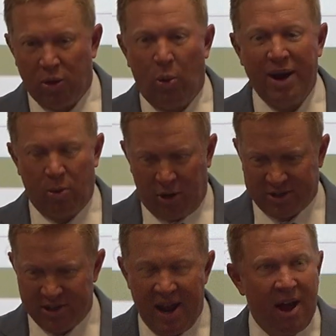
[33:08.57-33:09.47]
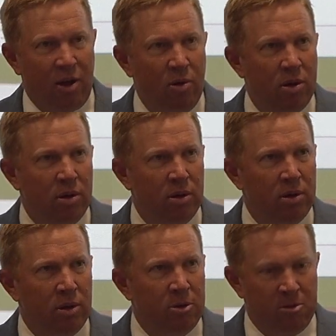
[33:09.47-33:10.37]
the way it works now,
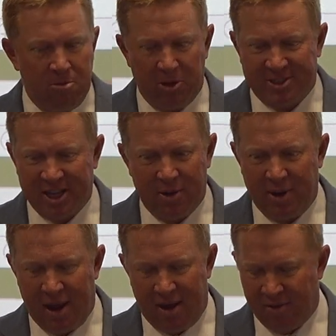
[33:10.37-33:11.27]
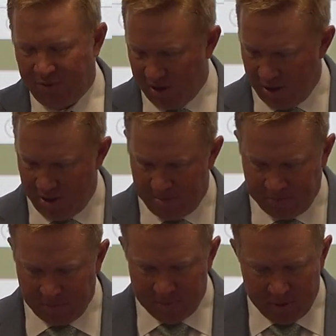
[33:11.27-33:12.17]
let's say we have a
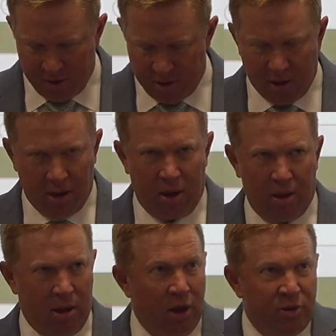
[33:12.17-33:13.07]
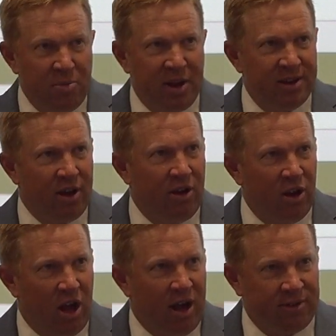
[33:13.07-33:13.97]
$100 million
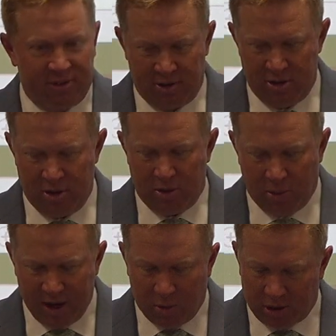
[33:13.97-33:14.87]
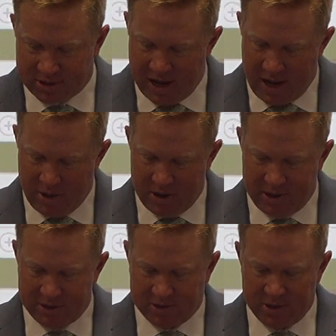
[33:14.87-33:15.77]
loss. The way it works now
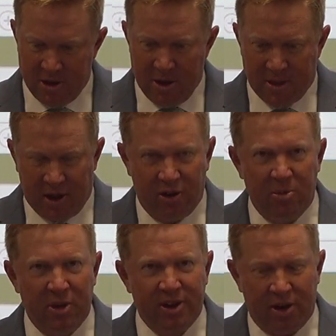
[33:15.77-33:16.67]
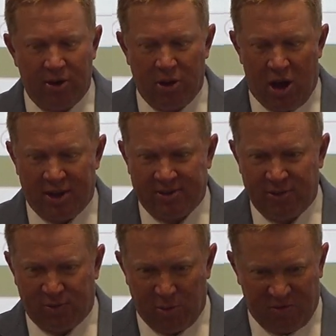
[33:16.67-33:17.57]
is that $100 million
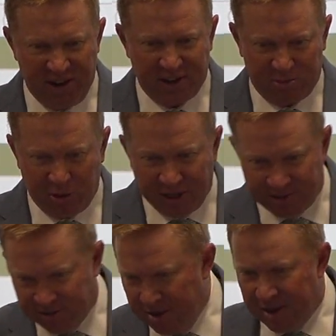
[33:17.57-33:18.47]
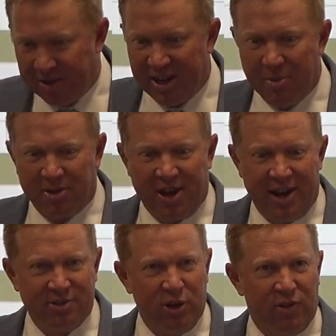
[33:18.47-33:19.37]
loss for Phoenix Police is
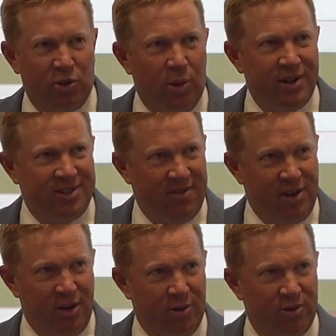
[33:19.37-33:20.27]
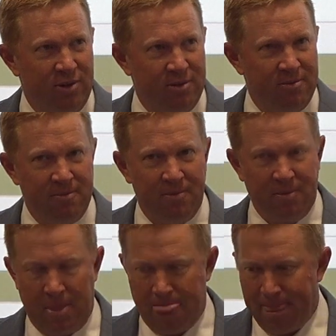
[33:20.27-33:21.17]
amortized over 27 years.
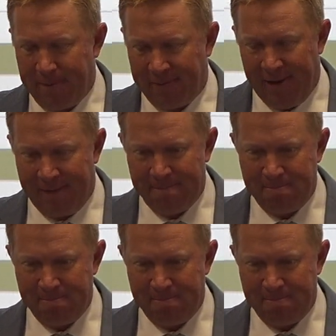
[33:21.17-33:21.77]
Okay?